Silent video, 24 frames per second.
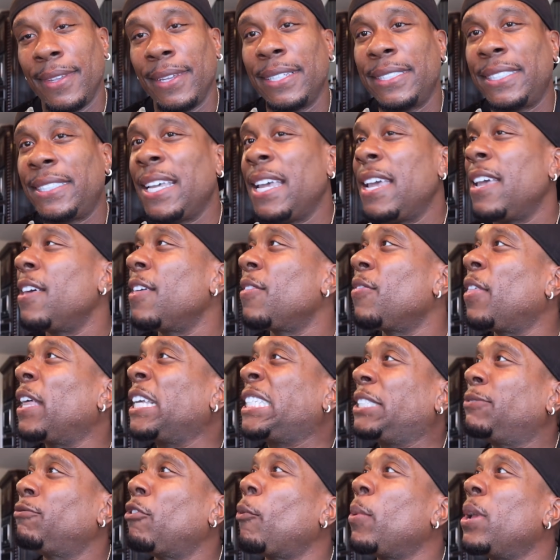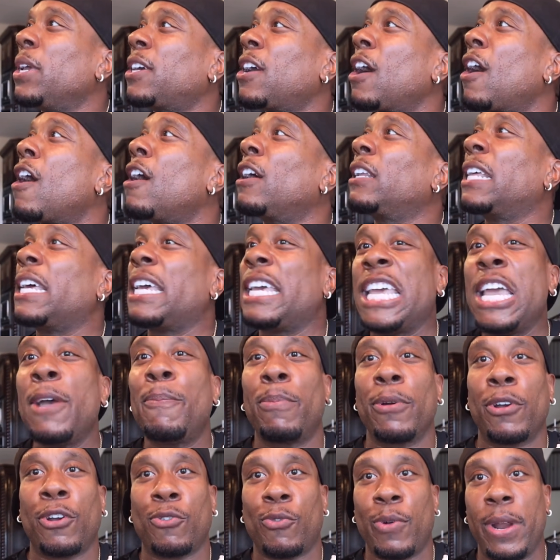See, this is what we call a
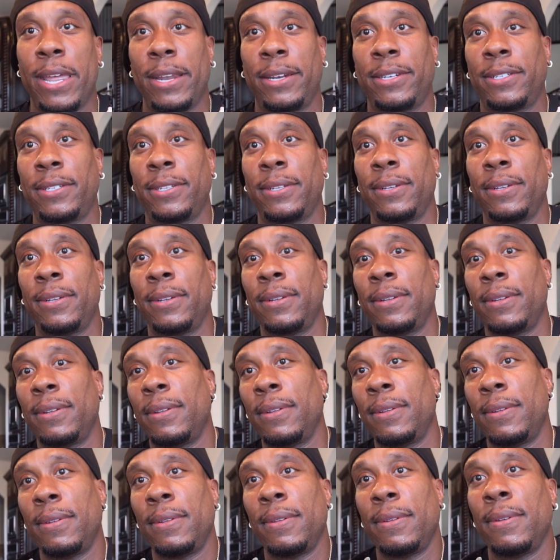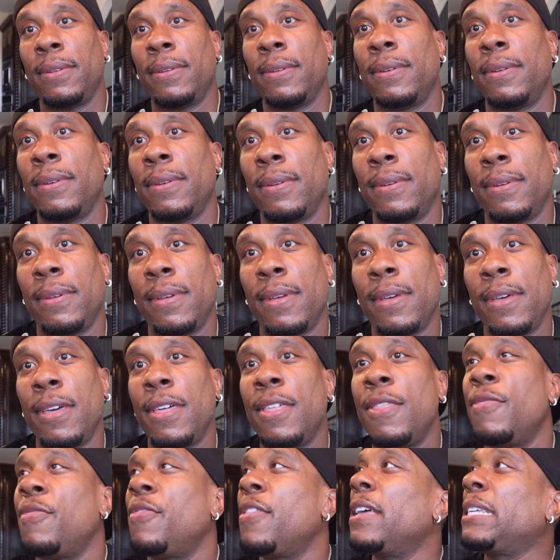hypocrite.
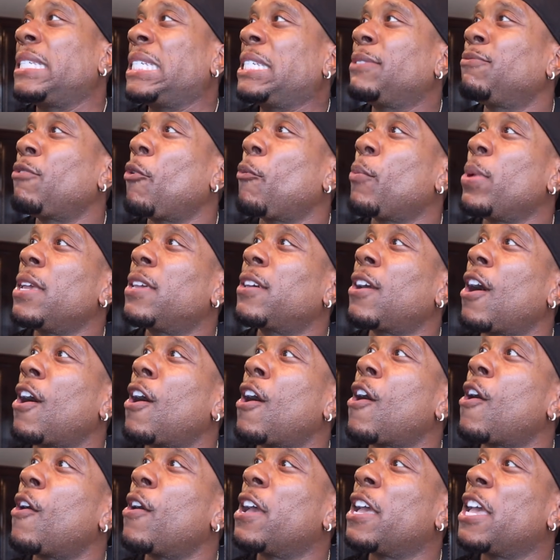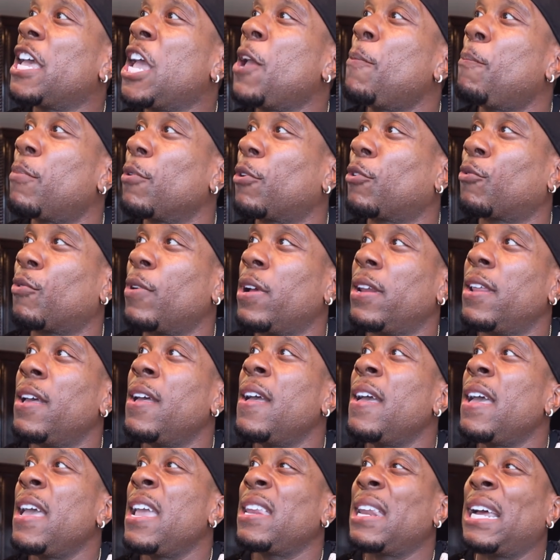This is what we call a hypocrite.
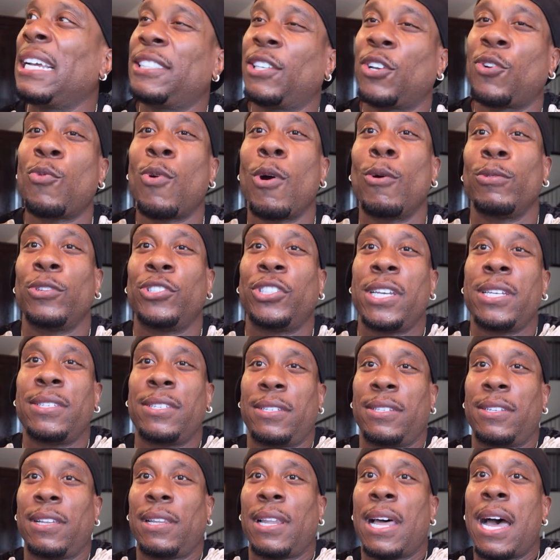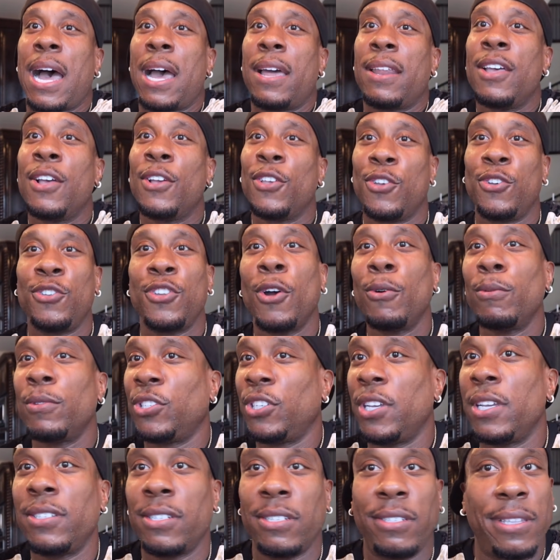He likes to quote Jesus a lot. You know
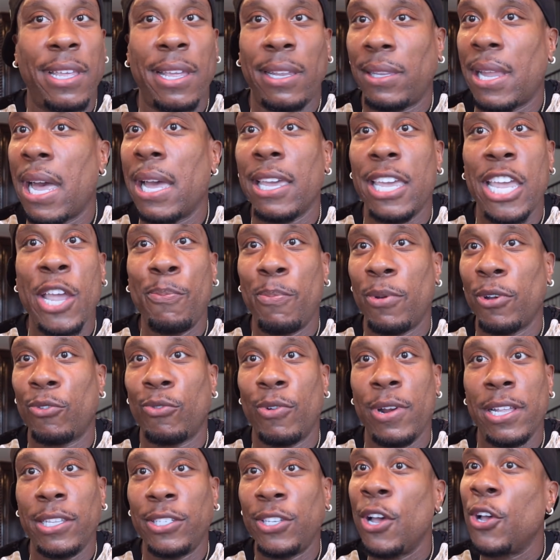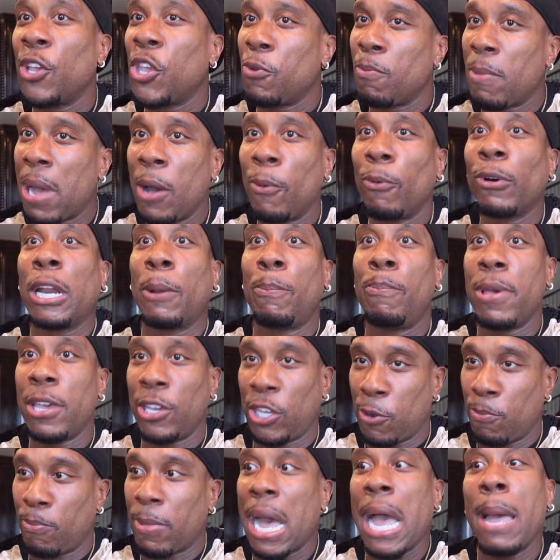Jesus didn't like hypocrites. You might want to
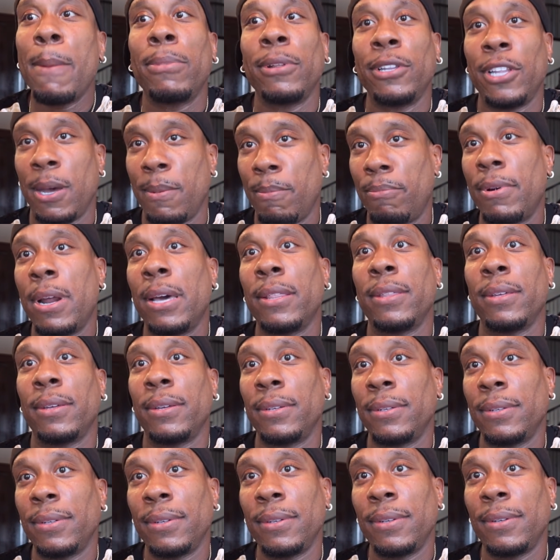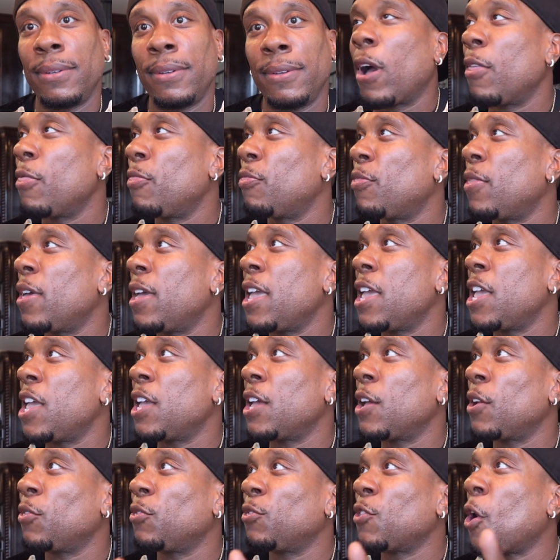pick your Bible up, brother. One
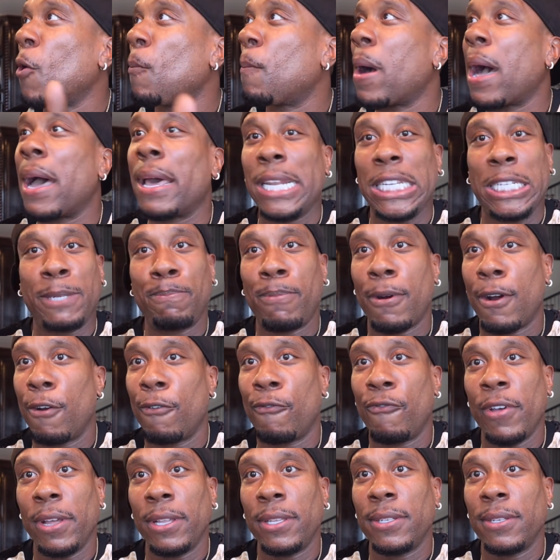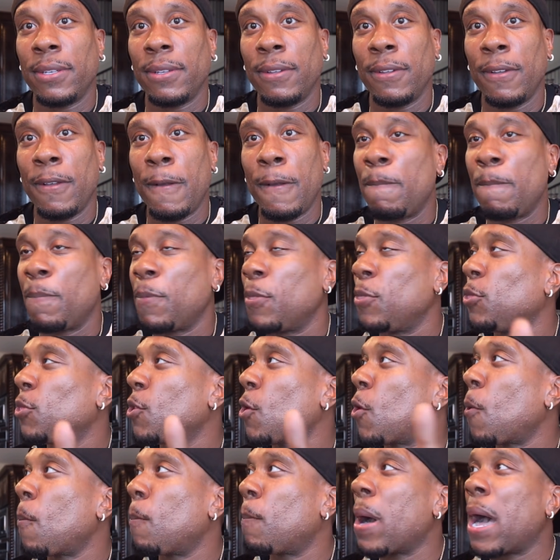thing, nobody's perfect.
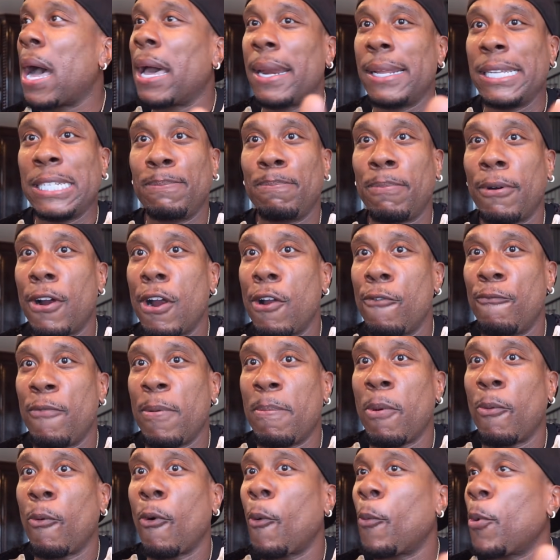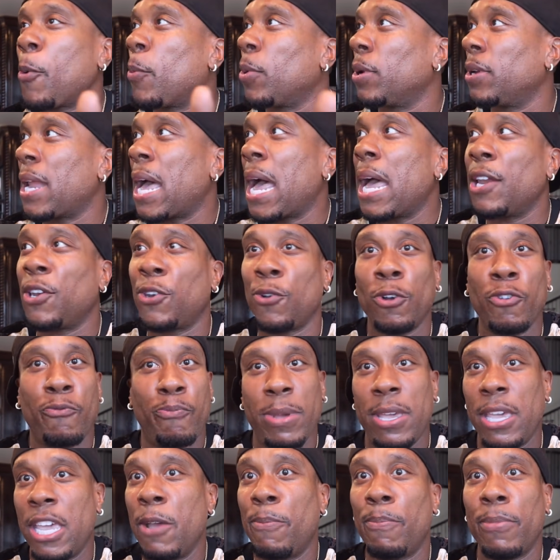Nobody's perfect, but what we will not do is
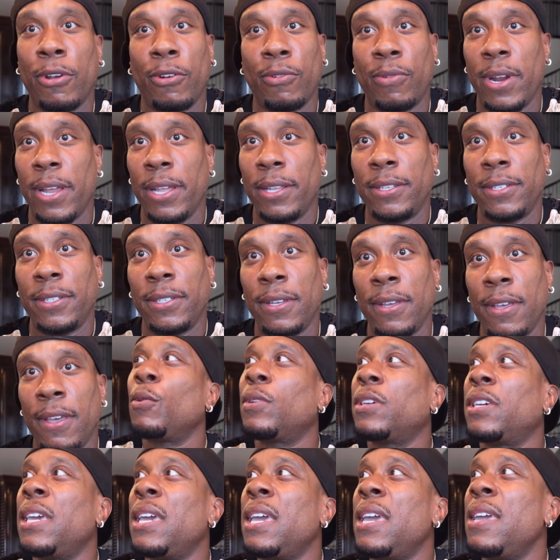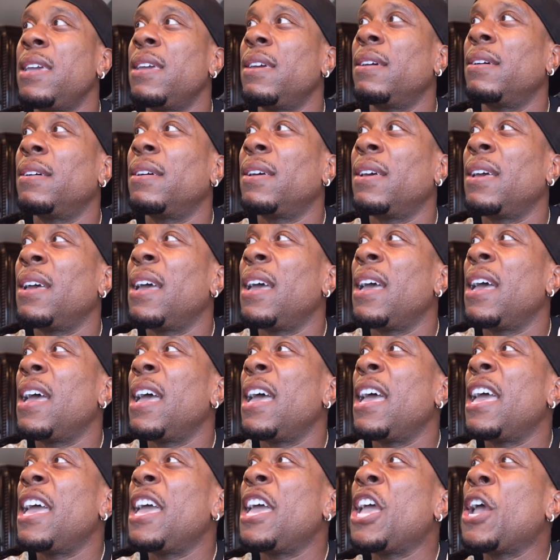be hypocrites. Okay,
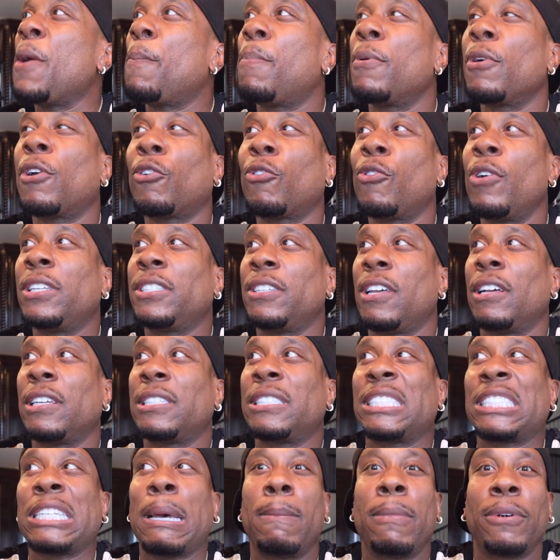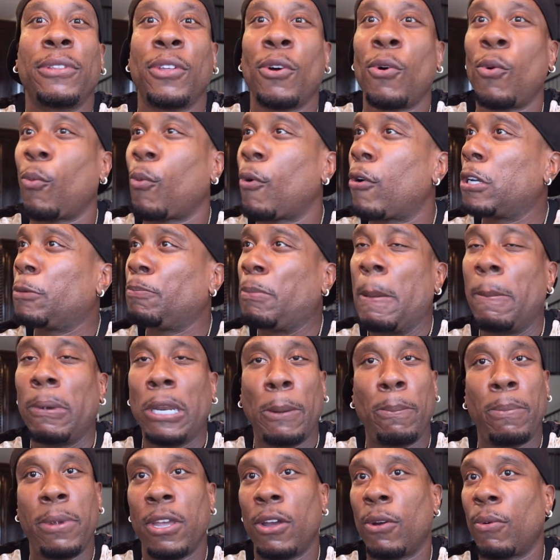hypocrites are some of the worst people
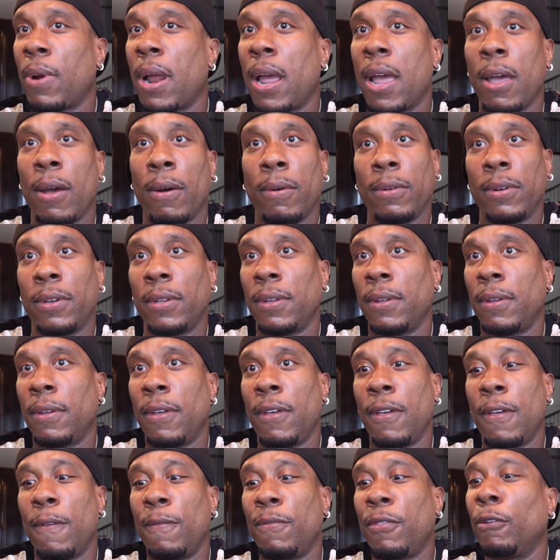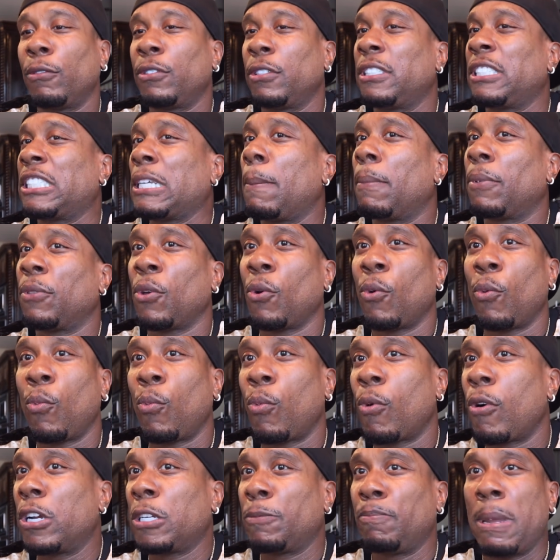to be around. Those are some of the
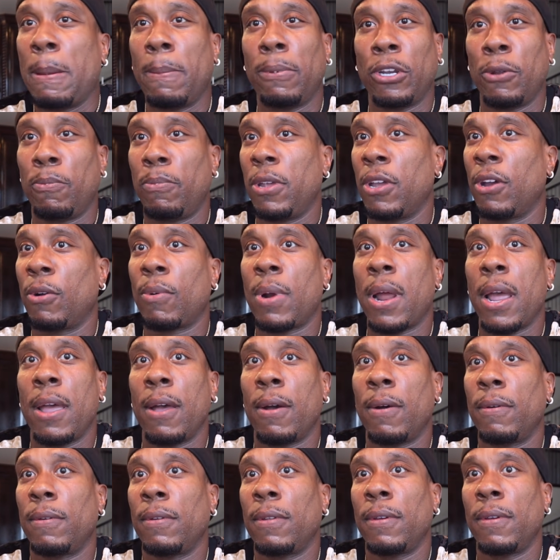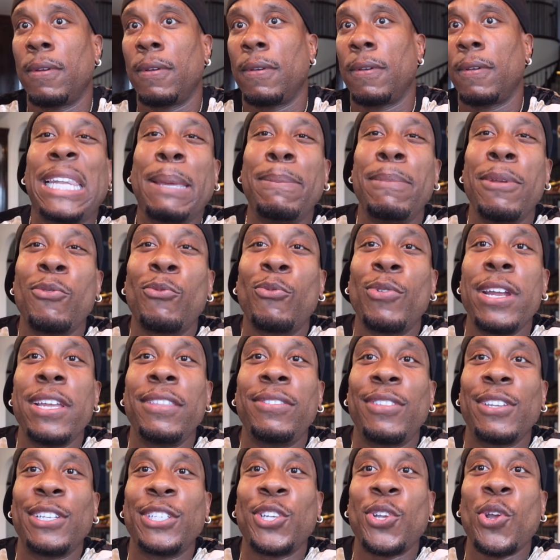worst people to be around. Let me
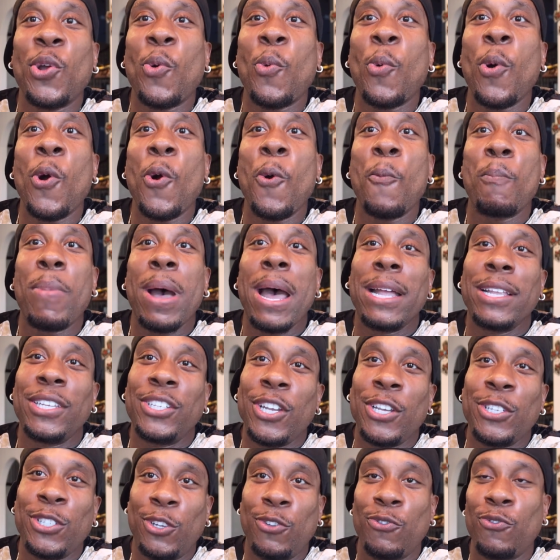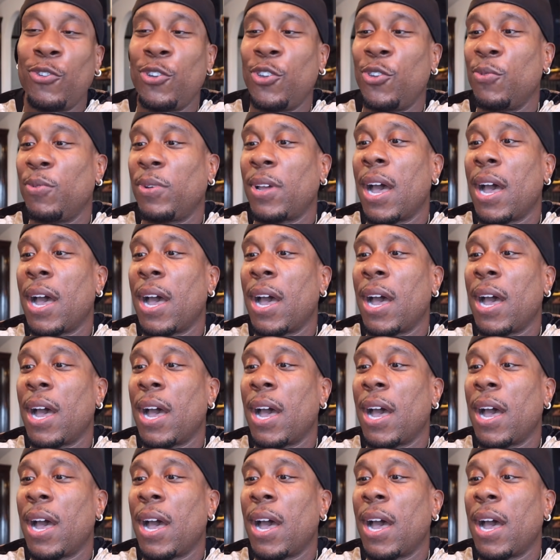read this quote by Jesus for you